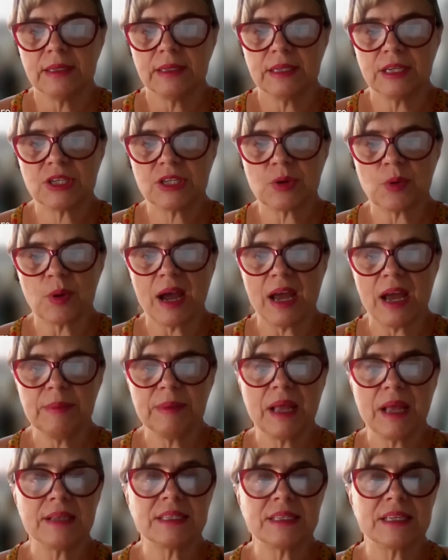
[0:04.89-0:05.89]

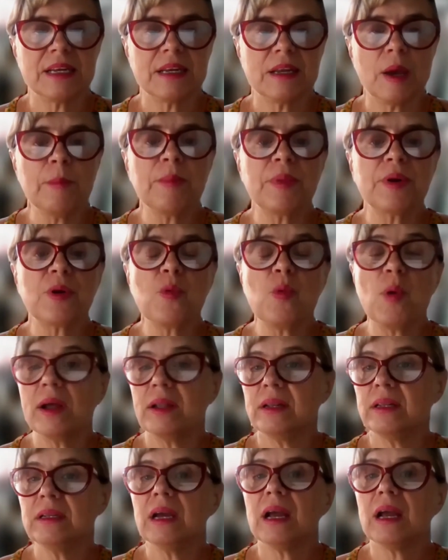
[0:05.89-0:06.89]
described as the number
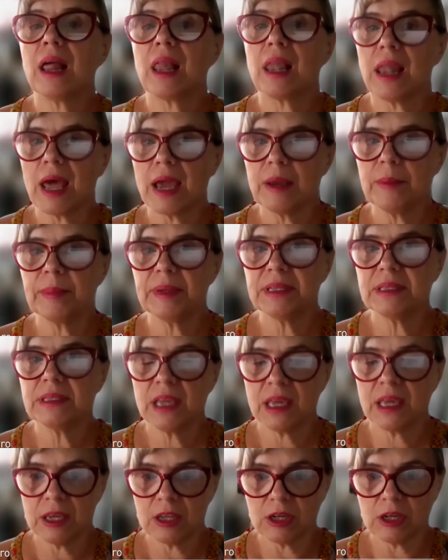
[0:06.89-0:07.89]
one climate
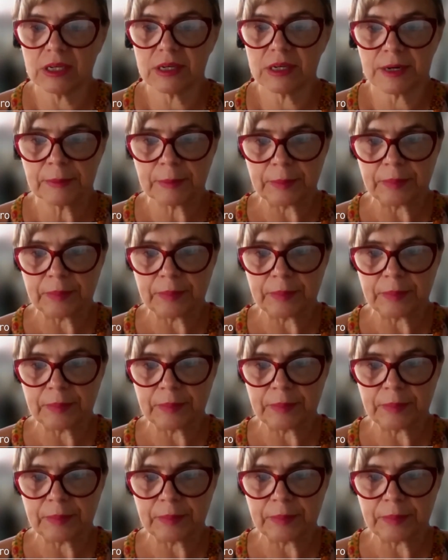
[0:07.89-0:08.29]
killer.